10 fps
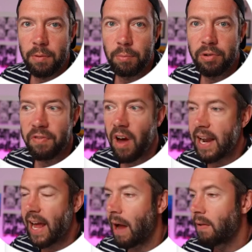it
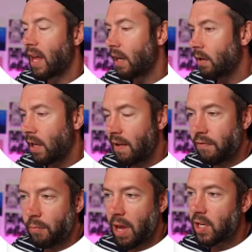provide out then
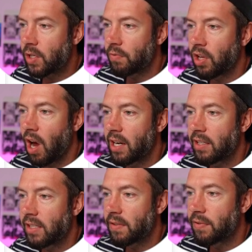information
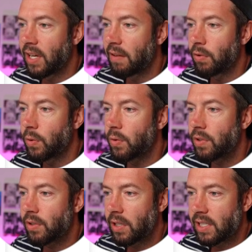regarding the different
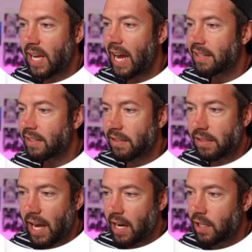levels,
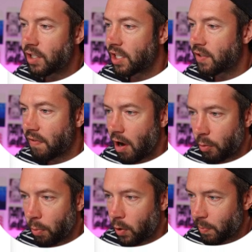tasks, challenges,
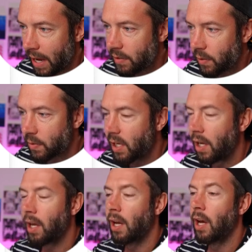final boss battles,
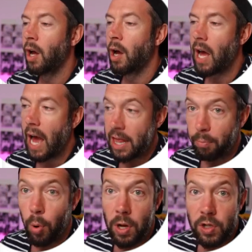and
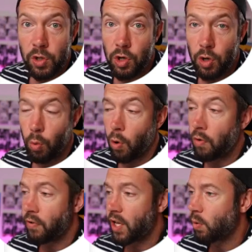the points you can
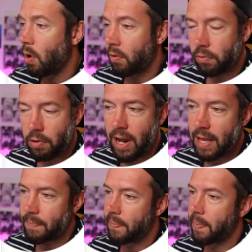award for each one.
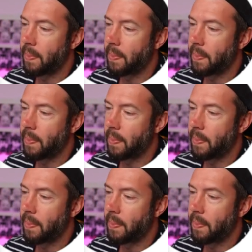Great.